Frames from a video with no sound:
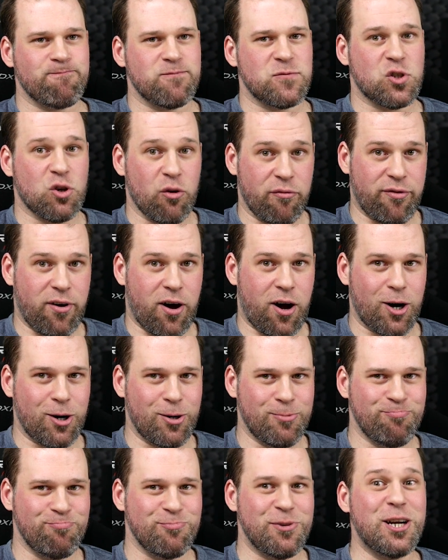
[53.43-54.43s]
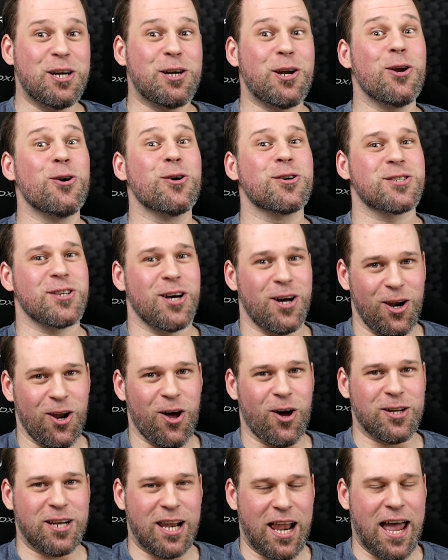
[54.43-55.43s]
So far, it looks a
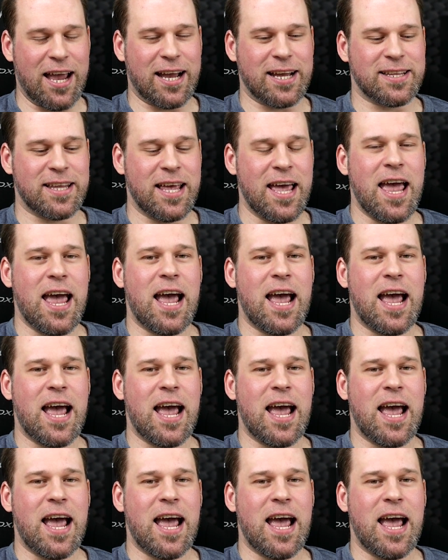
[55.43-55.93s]
lot like it.